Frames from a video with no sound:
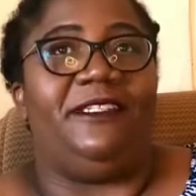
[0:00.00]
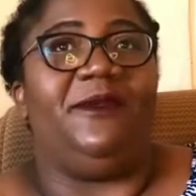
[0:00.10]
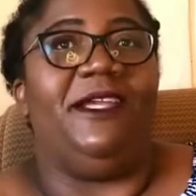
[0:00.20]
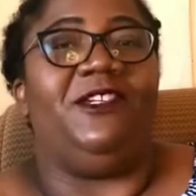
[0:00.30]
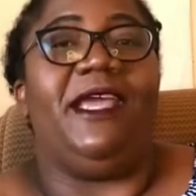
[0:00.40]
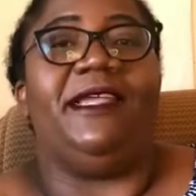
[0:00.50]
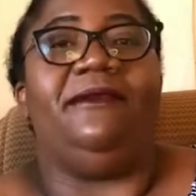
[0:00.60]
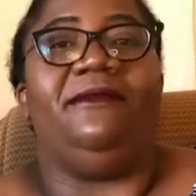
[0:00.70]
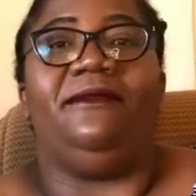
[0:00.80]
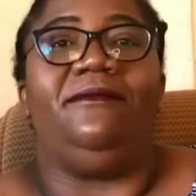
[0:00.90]
So I try
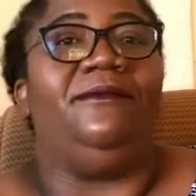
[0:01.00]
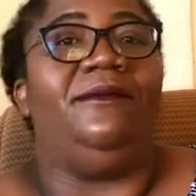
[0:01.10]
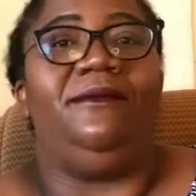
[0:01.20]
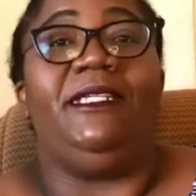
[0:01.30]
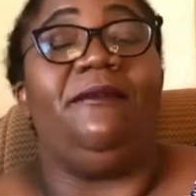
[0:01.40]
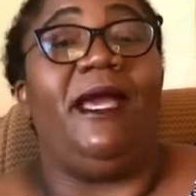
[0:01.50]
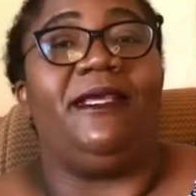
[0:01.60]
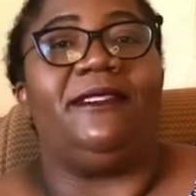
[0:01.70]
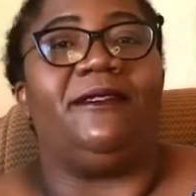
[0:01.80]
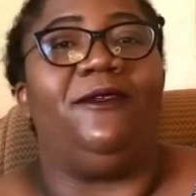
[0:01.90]
and minimize,